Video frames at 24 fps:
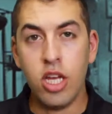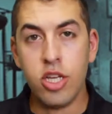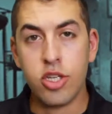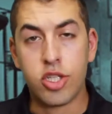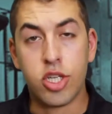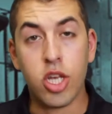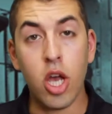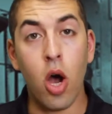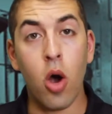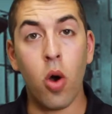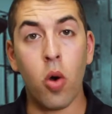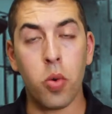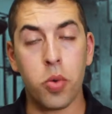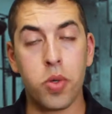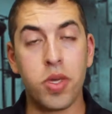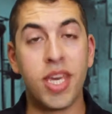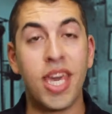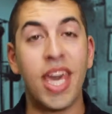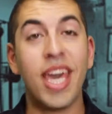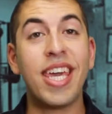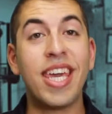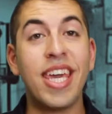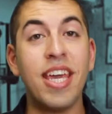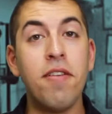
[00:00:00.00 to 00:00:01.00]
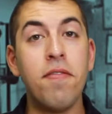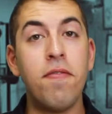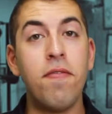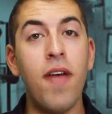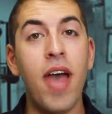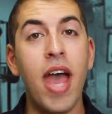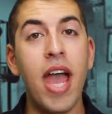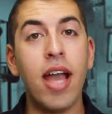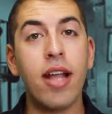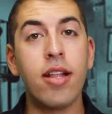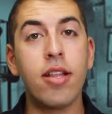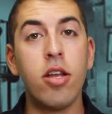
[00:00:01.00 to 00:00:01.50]
So, Kicking
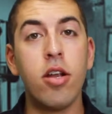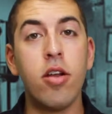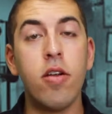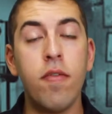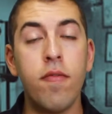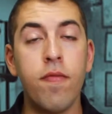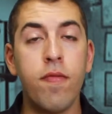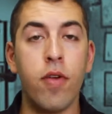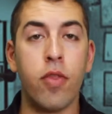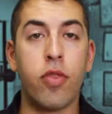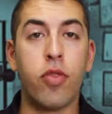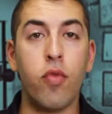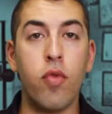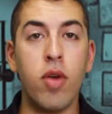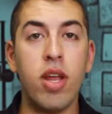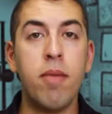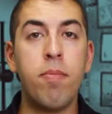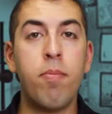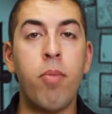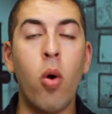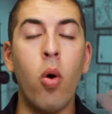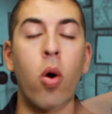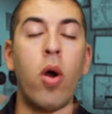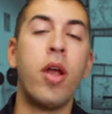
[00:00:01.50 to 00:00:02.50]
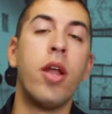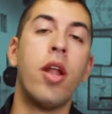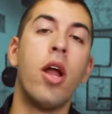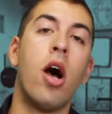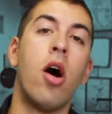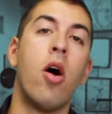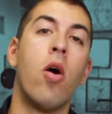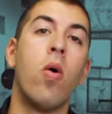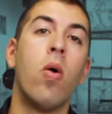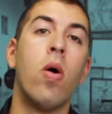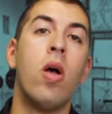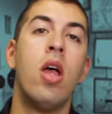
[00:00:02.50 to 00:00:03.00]
Factor for
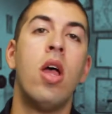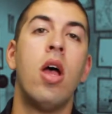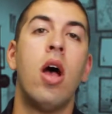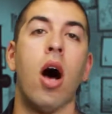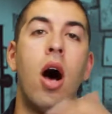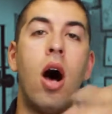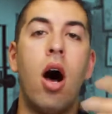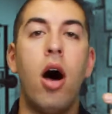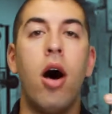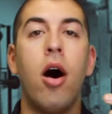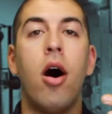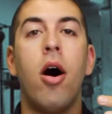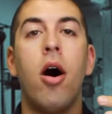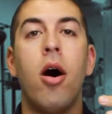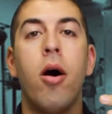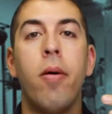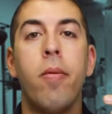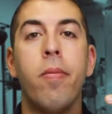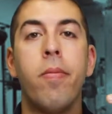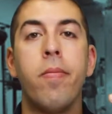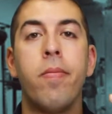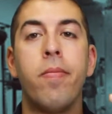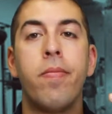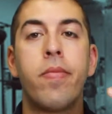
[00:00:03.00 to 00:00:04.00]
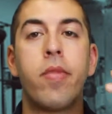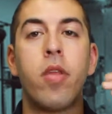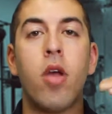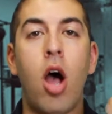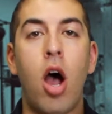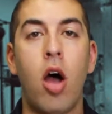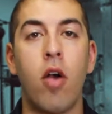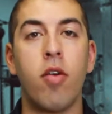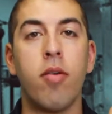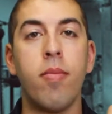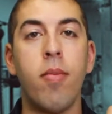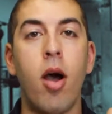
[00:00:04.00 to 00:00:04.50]
3.0.
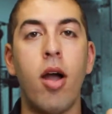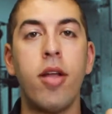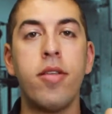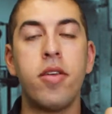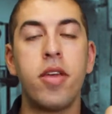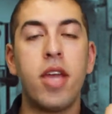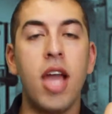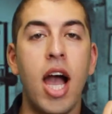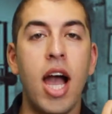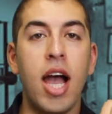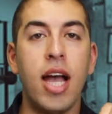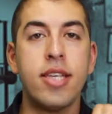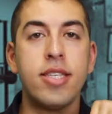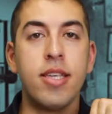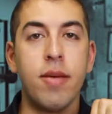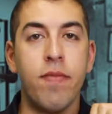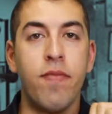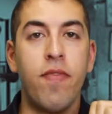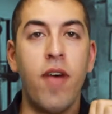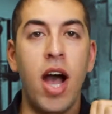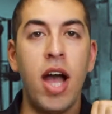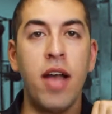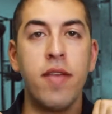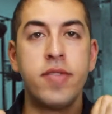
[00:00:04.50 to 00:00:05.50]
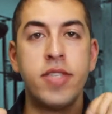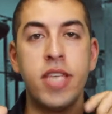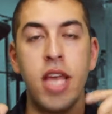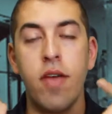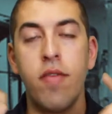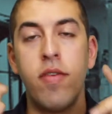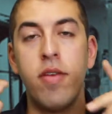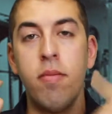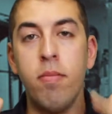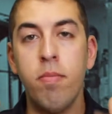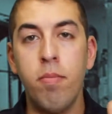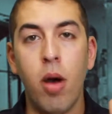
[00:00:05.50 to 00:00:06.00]
I'll remind you guys, I'm
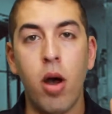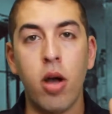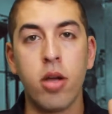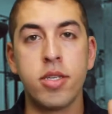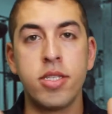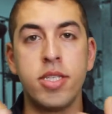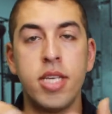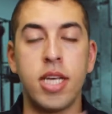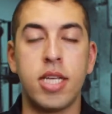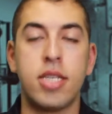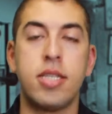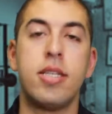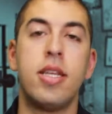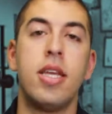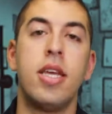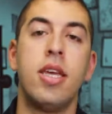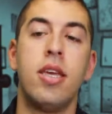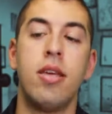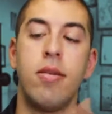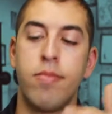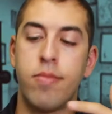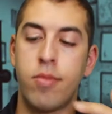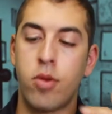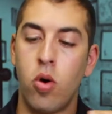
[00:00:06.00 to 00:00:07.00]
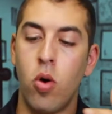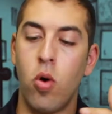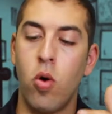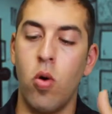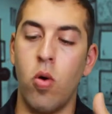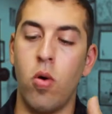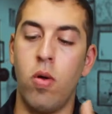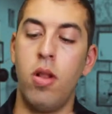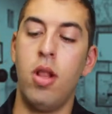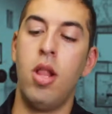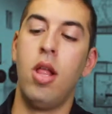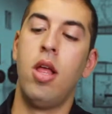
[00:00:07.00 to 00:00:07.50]
5'7", 160,
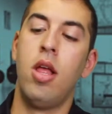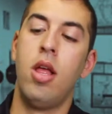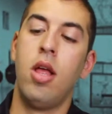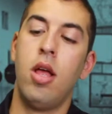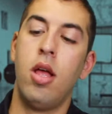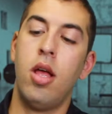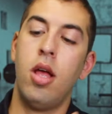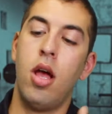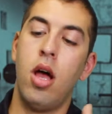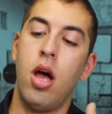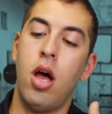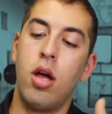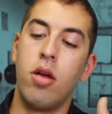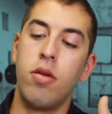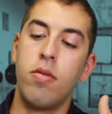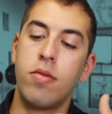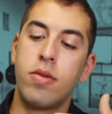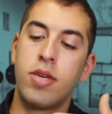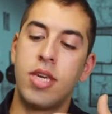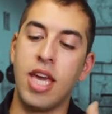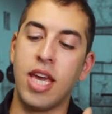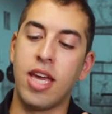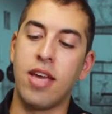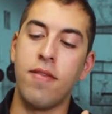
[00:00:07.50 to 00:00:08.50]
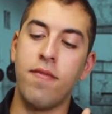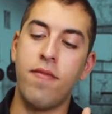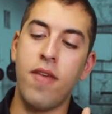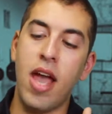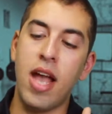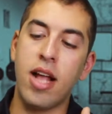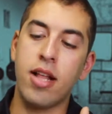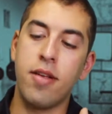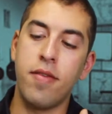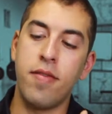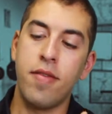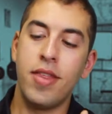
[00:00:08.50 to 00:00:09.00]
cool. Kicking
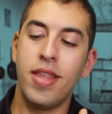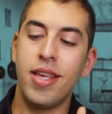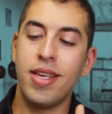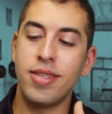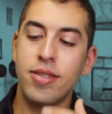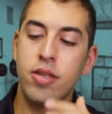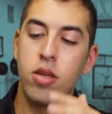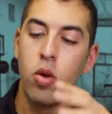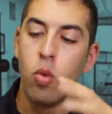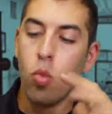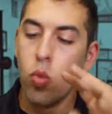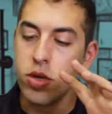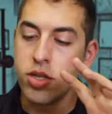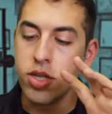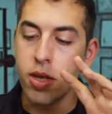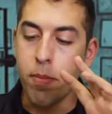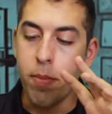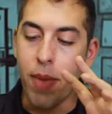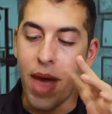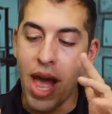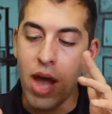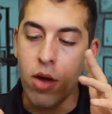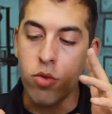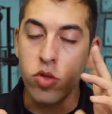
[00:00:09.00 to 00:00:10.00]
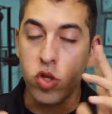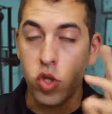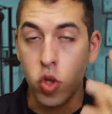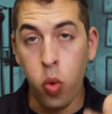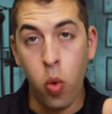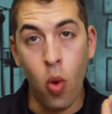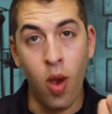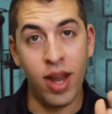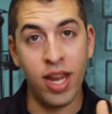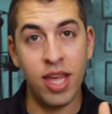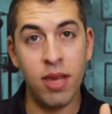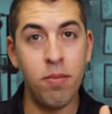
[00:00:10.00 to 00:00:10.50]
Factor for this was about
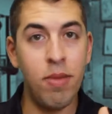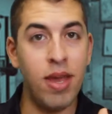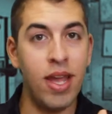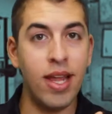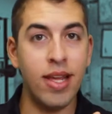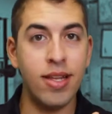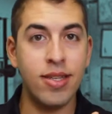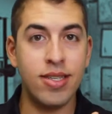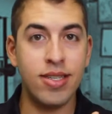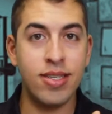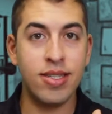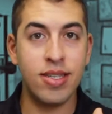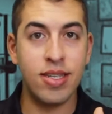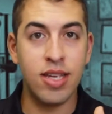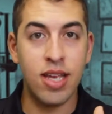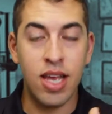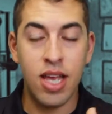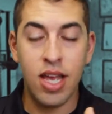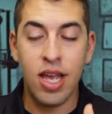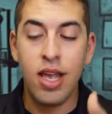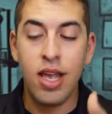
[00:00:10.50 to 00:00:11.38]
20 minutes,